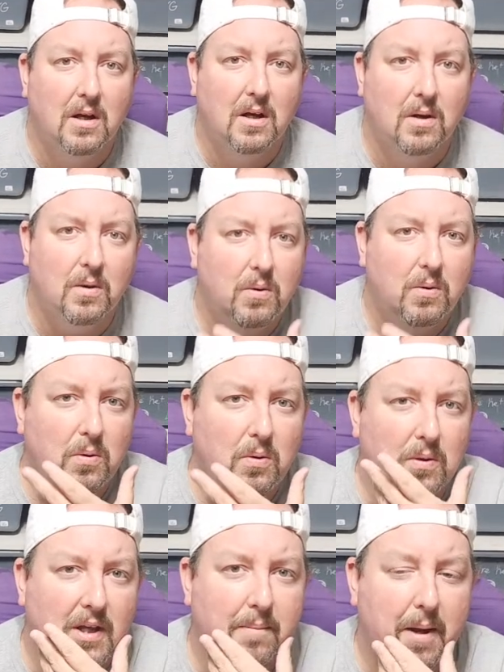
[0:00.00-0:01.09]
Ooh, what
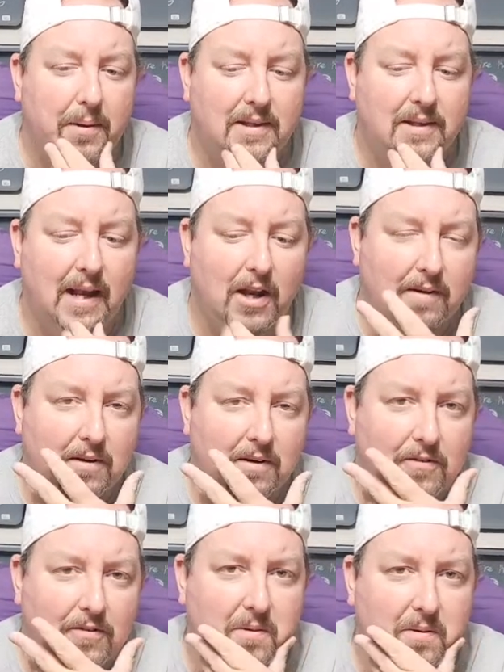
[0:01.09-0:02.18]
time did I put that? Do you have it on your
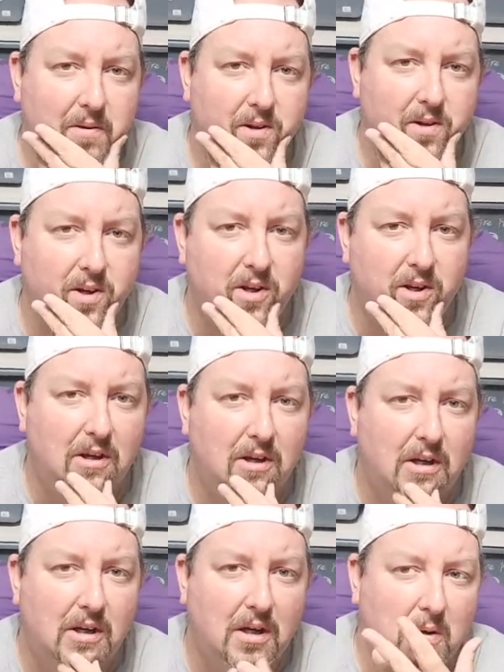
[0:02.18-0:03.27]
phone?
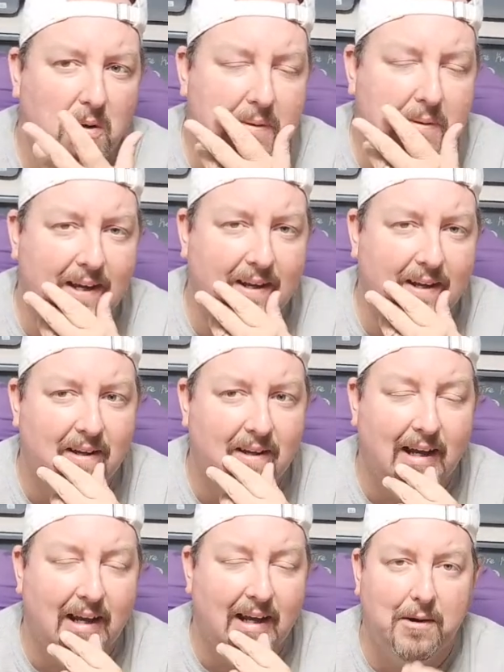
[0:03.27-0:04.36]
Oh, man. I
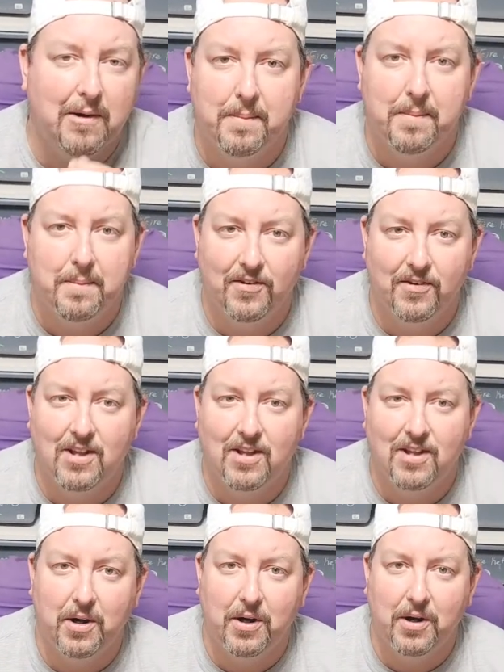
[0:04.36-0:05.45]
can't remember. If it's
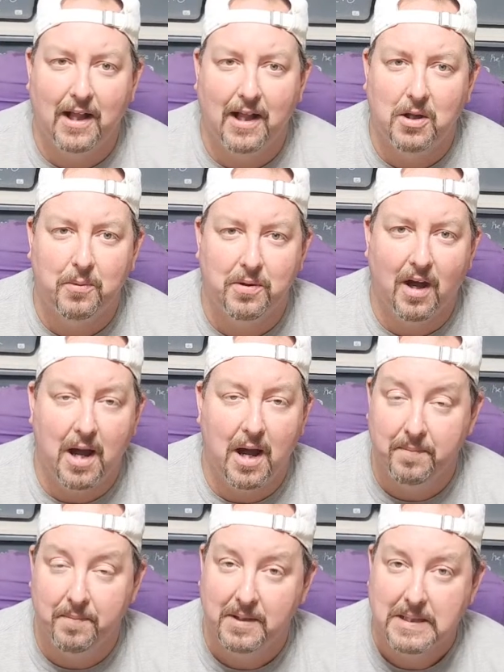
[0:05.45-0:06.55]
7.30, I got a little more time
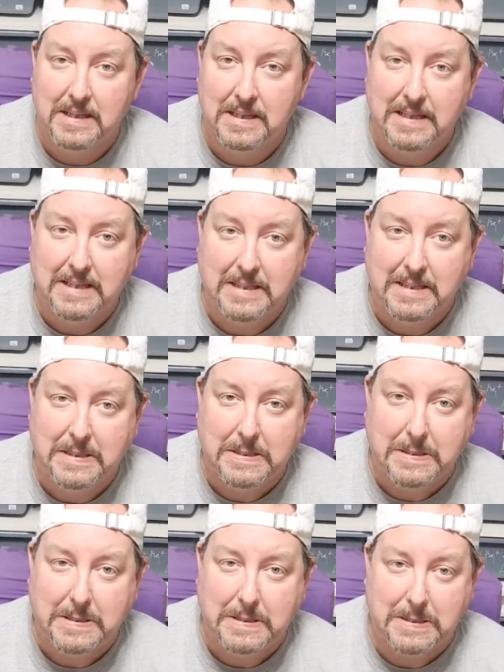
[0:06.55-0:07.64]

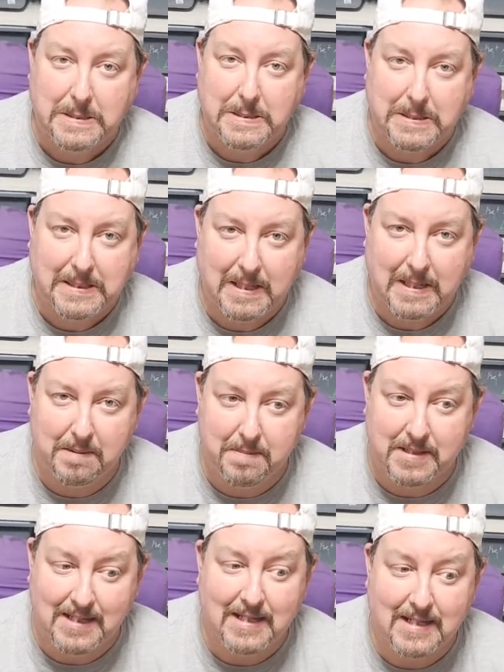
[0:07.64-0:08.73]
er, can't remember. I
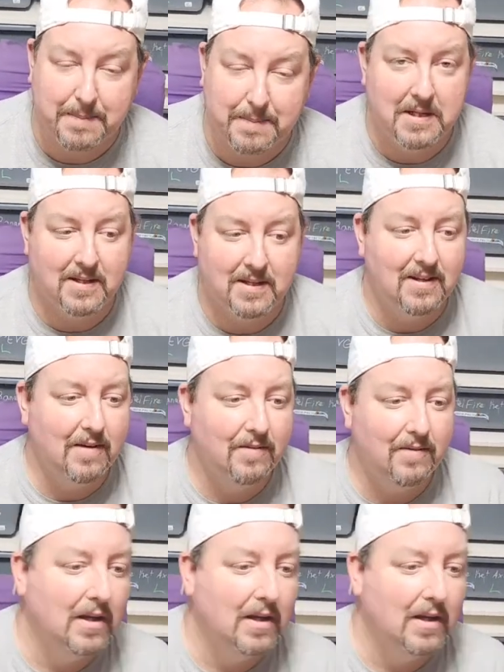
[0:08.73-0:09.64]
think I put it at seven.